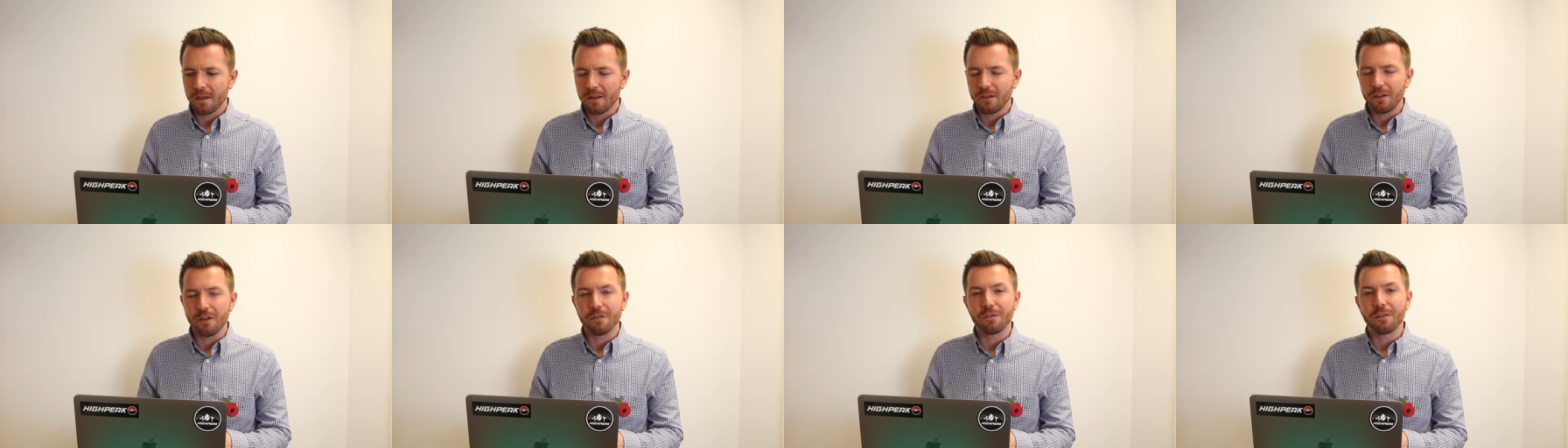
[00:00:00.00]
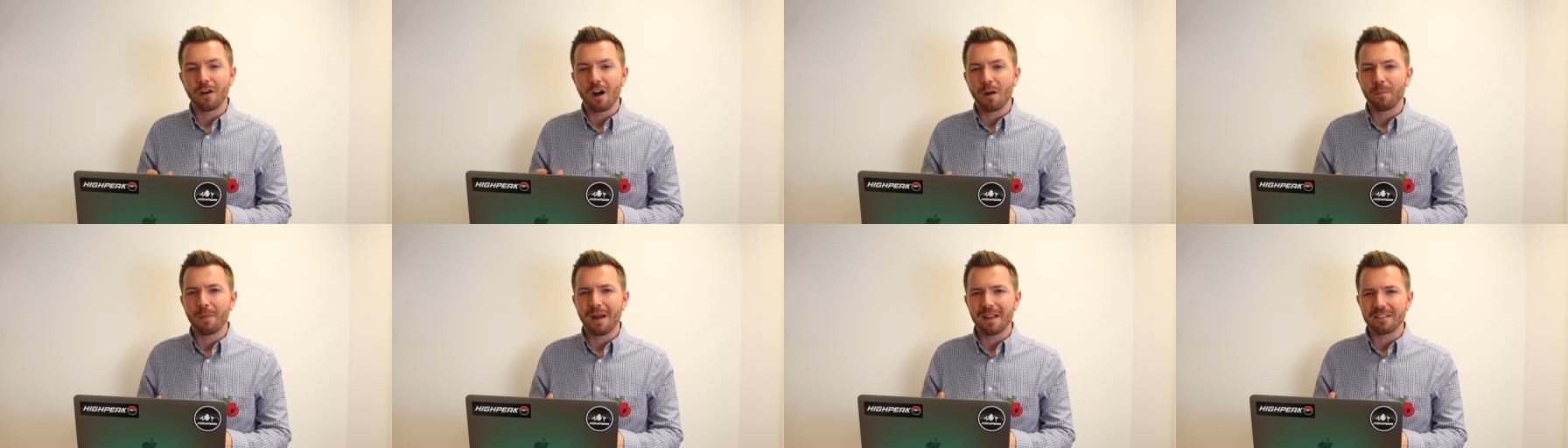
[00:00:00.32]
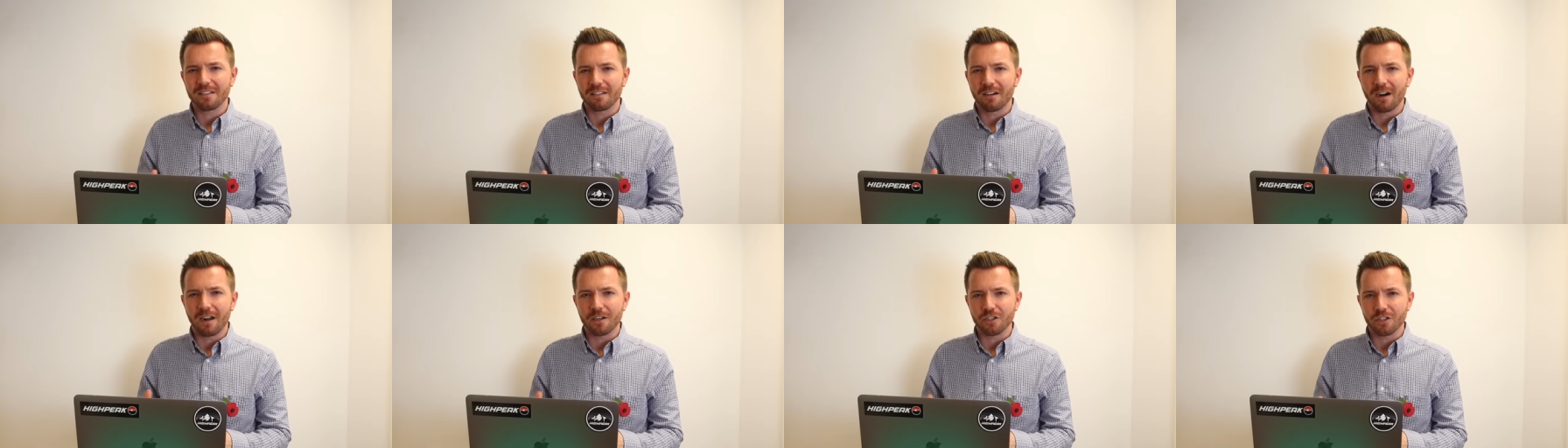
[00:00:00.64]
You're far
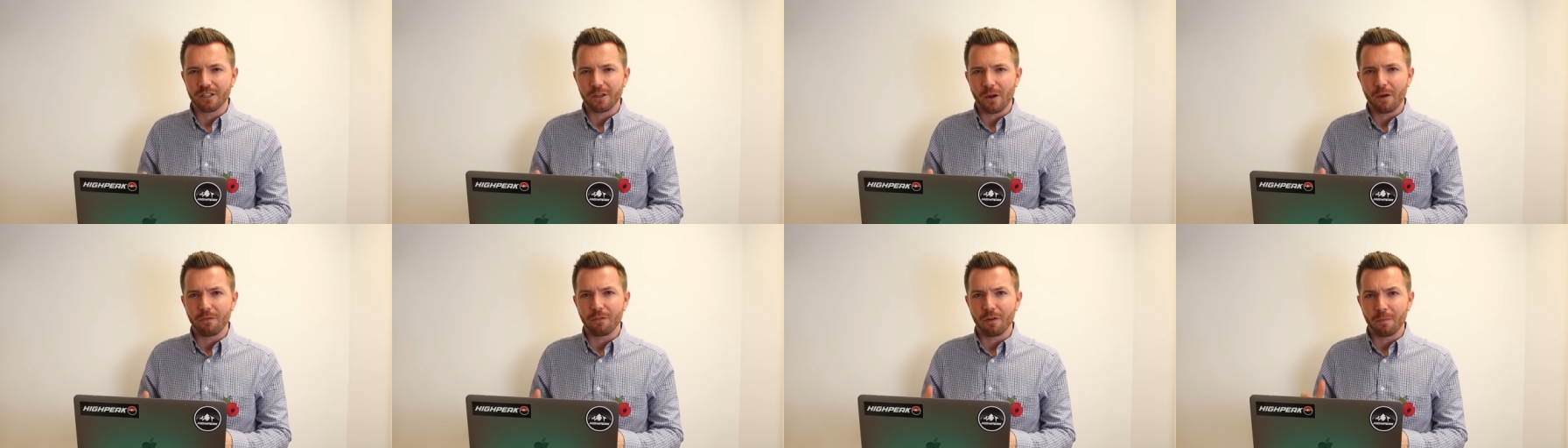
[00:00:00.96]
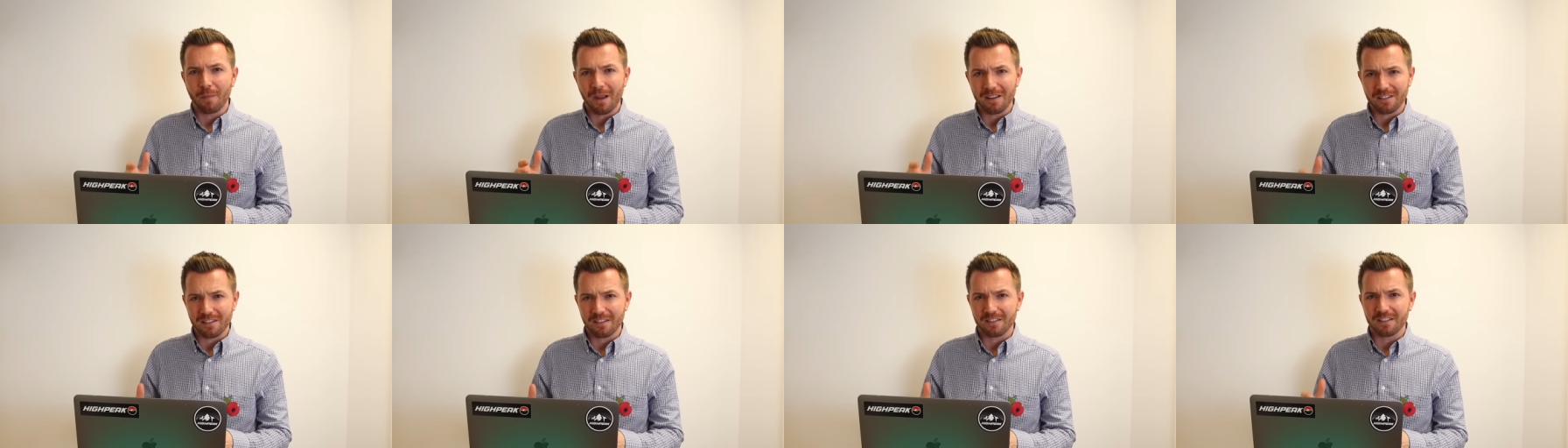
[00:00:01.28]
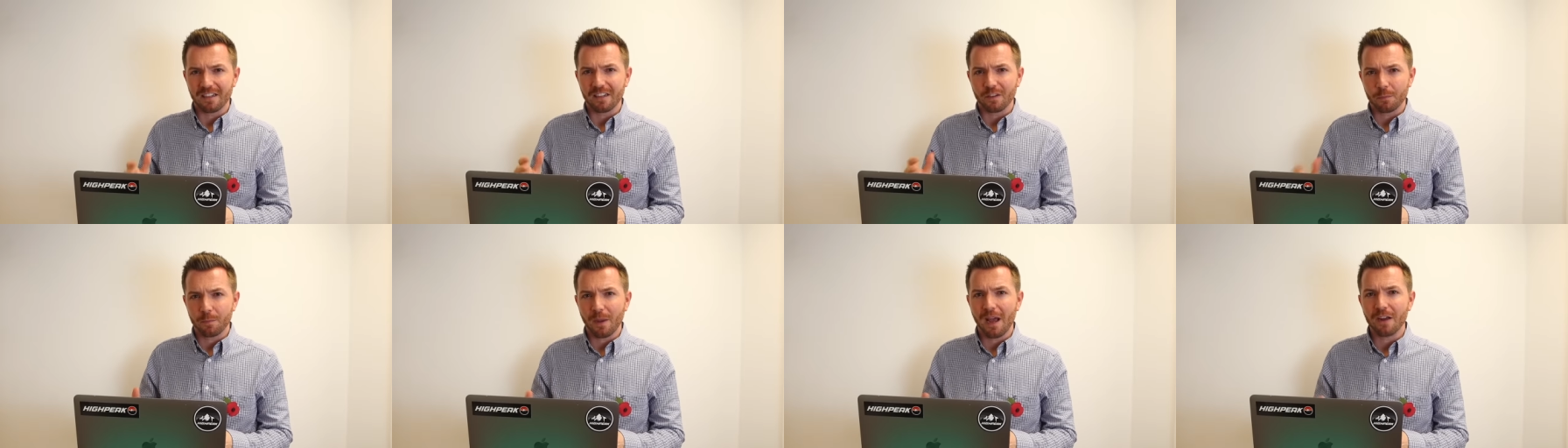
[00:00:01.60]
better actually going for a Mazda
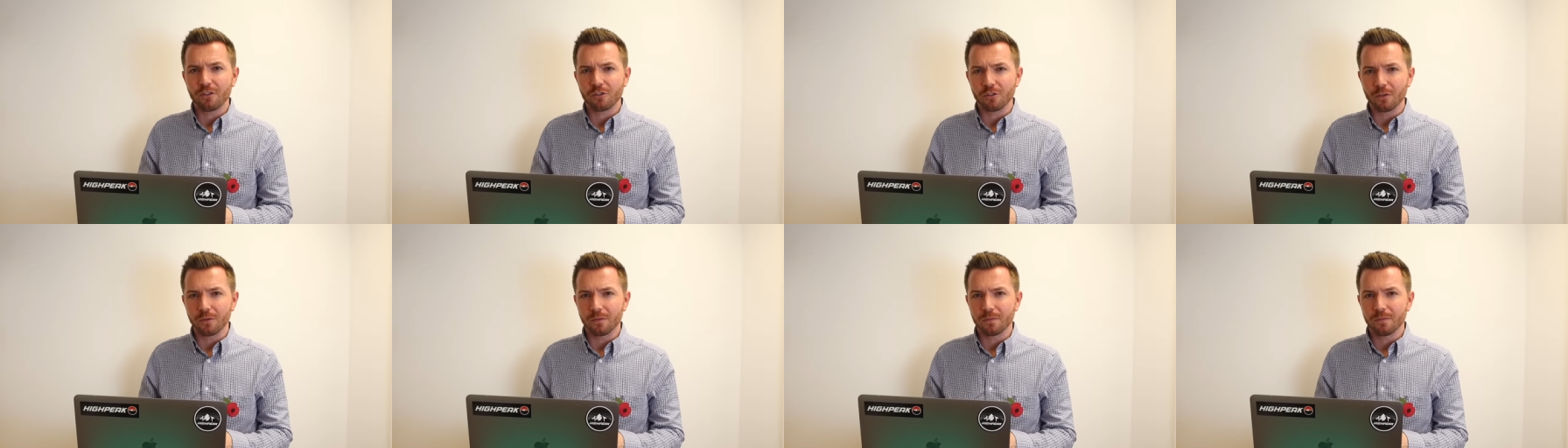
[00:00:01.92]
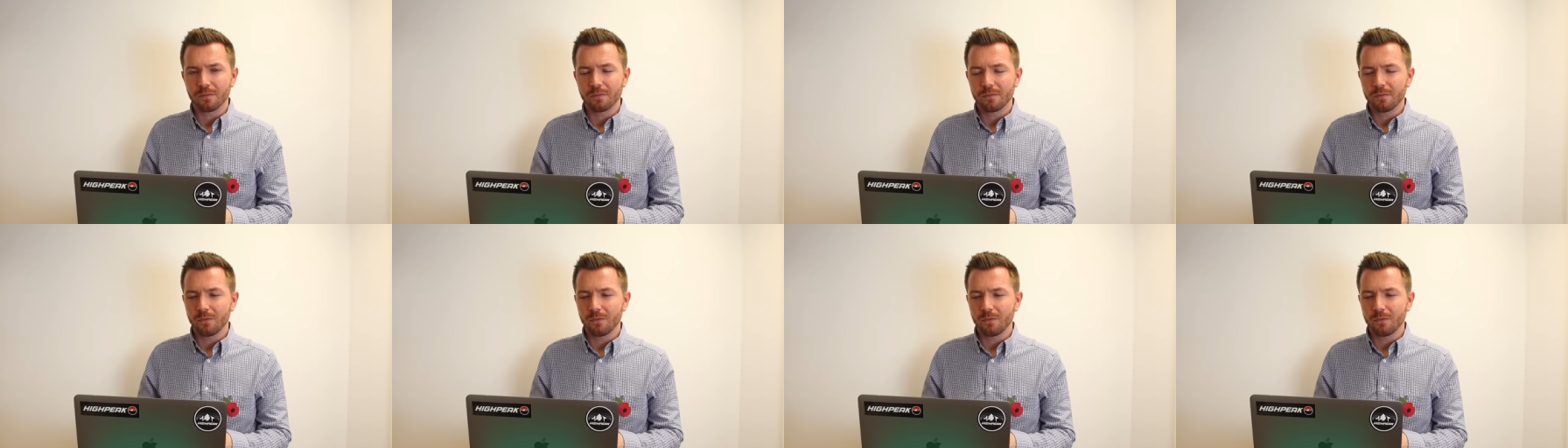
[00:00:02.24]
6 petrol,